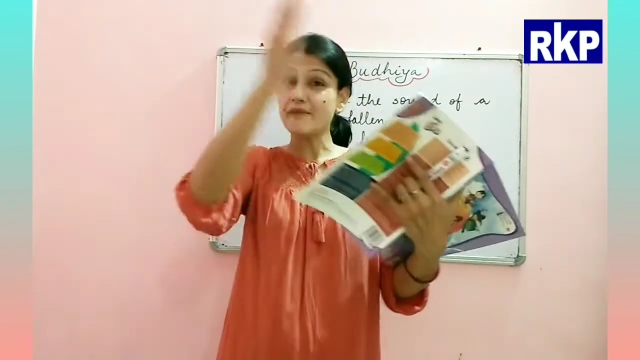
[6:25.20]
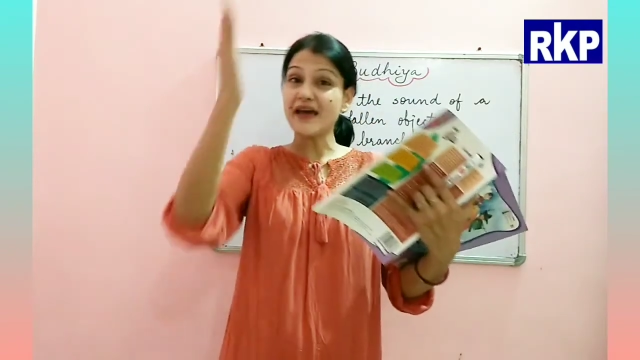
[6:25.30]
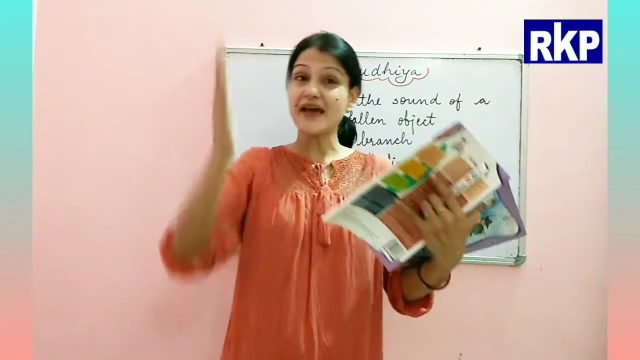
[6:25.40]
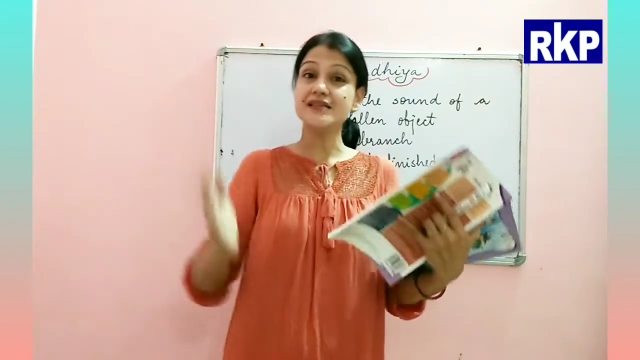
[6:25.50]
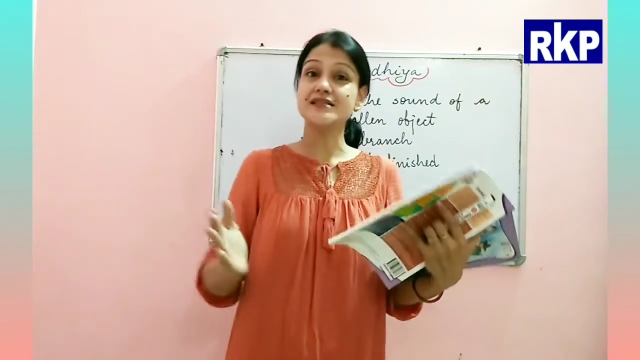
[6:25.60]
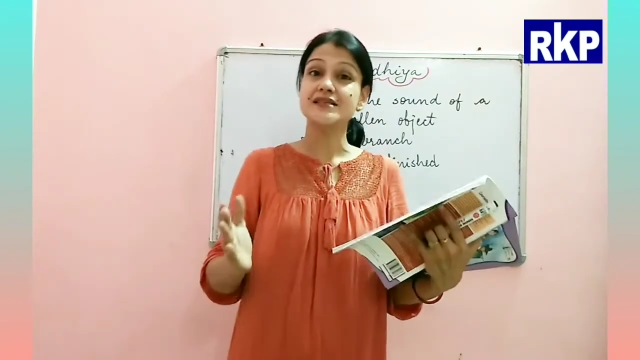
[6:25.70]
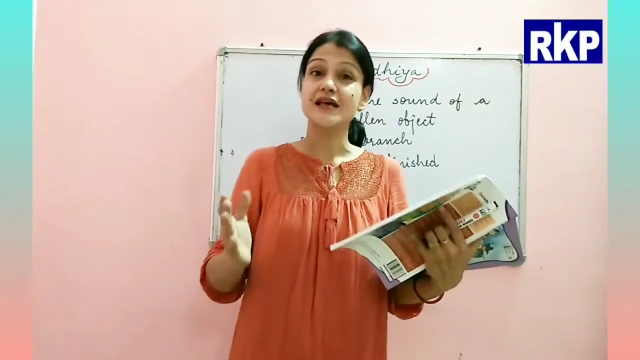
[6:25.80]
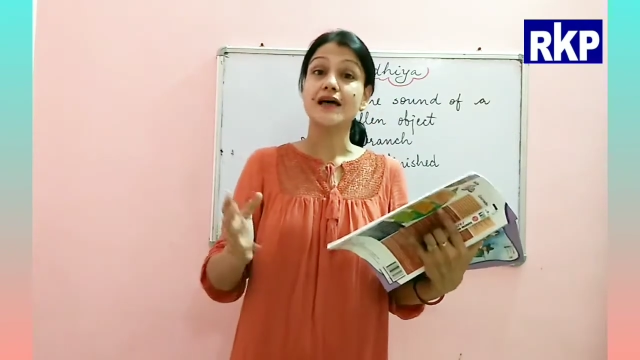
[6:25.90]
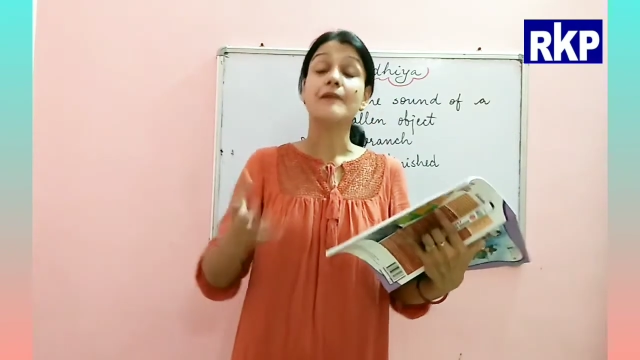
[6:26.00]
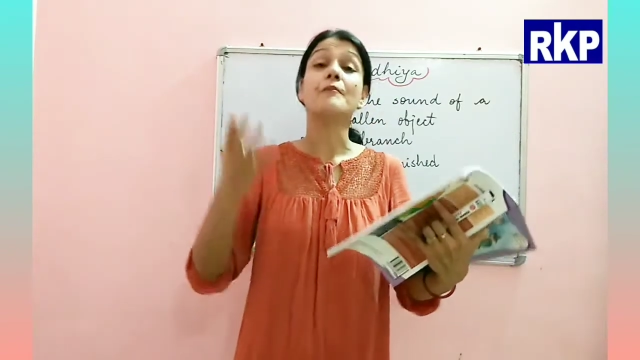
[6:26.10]
is
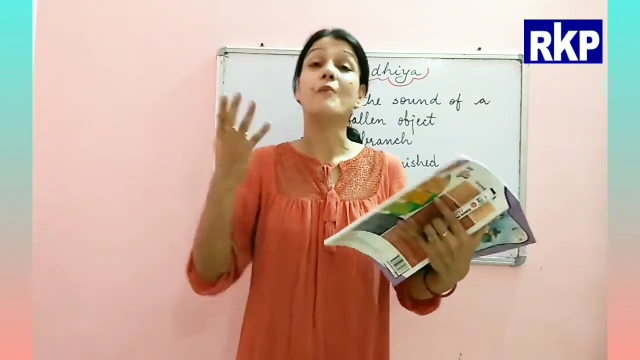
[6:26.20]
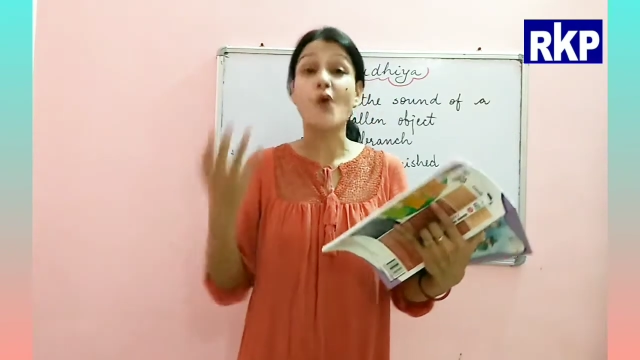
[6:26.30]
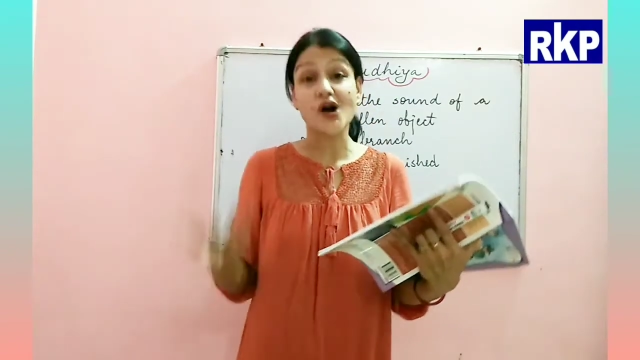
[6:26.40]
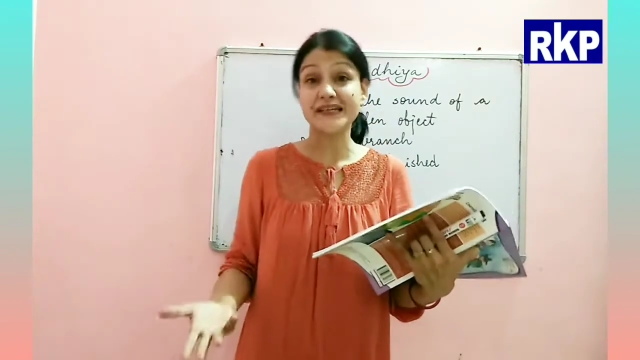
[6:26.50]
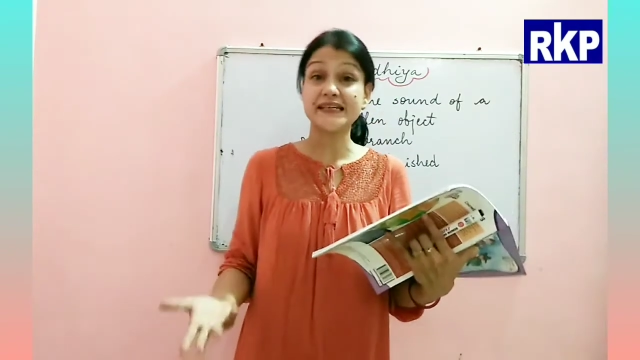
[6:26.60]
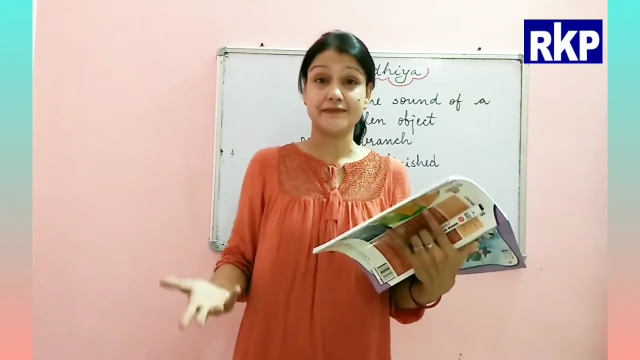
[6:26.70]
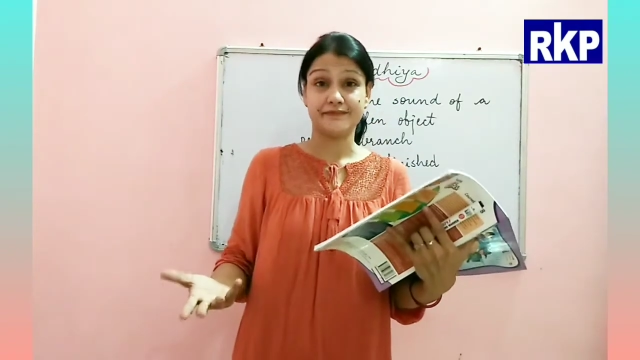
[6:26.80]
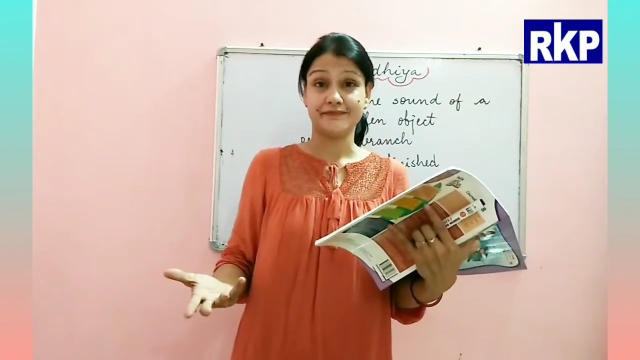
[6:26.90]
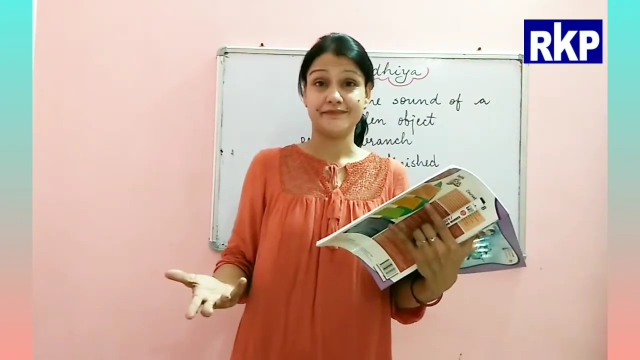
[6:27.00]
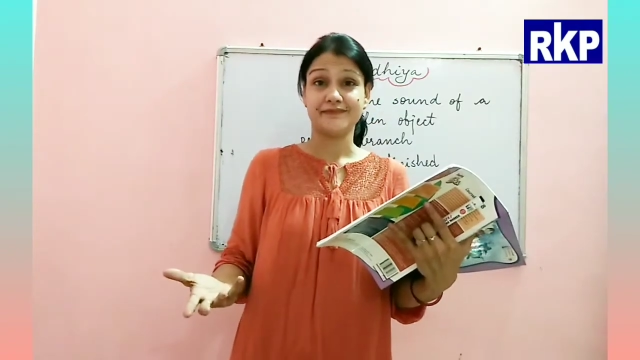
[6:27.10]
body.
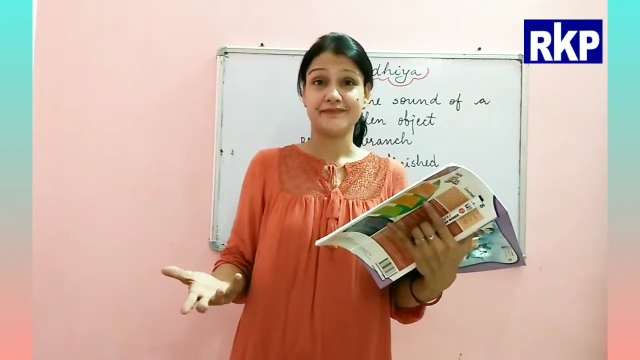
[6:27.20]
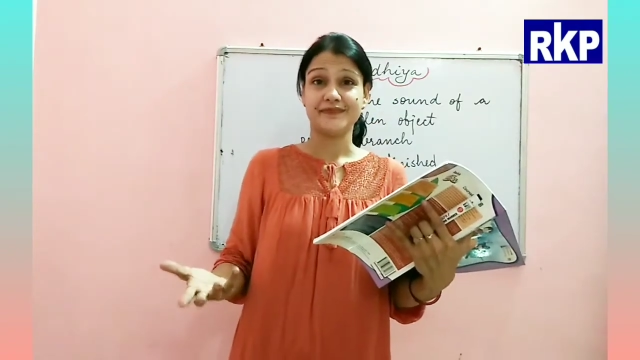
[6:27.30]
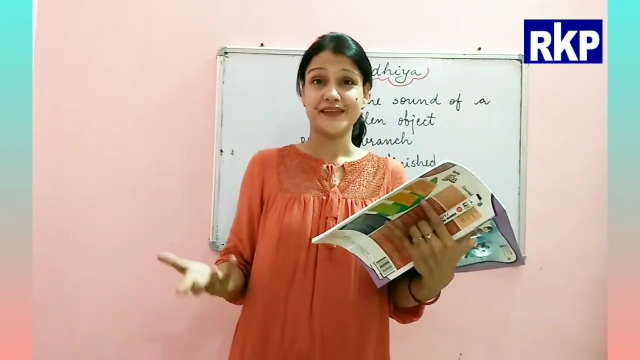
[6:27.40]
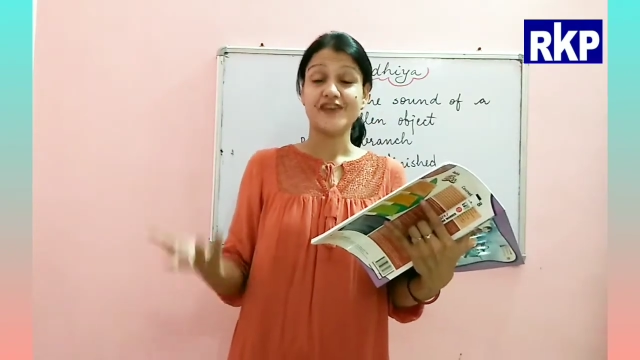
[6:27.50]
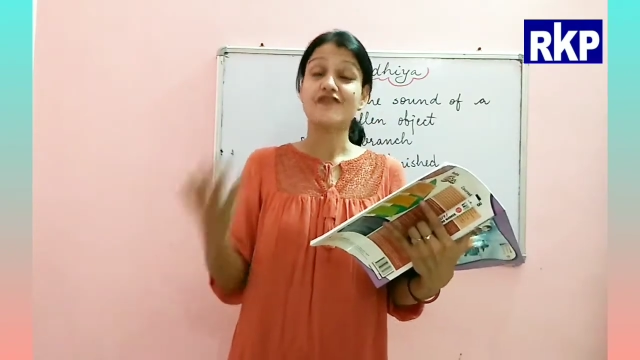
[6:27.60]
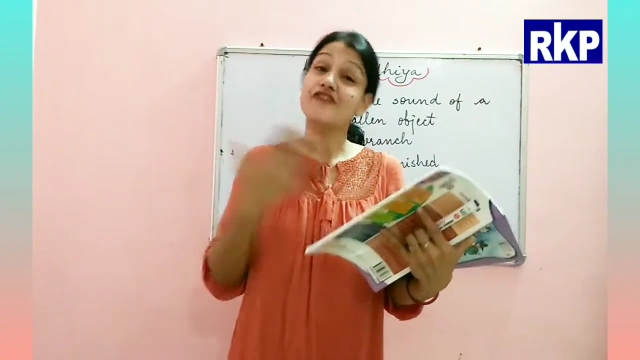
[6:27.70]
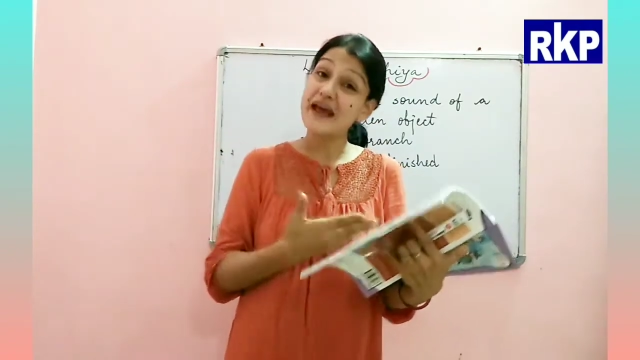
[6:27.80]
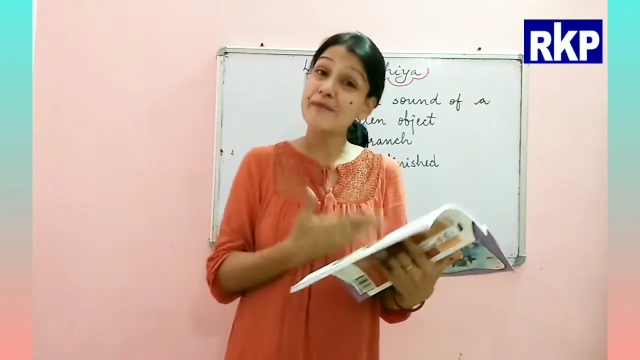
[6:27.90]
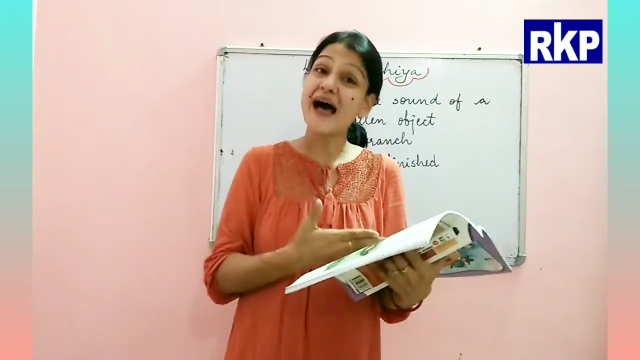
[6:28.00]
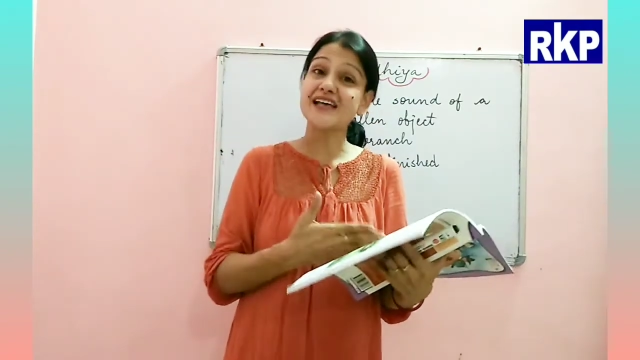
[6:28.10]
Frame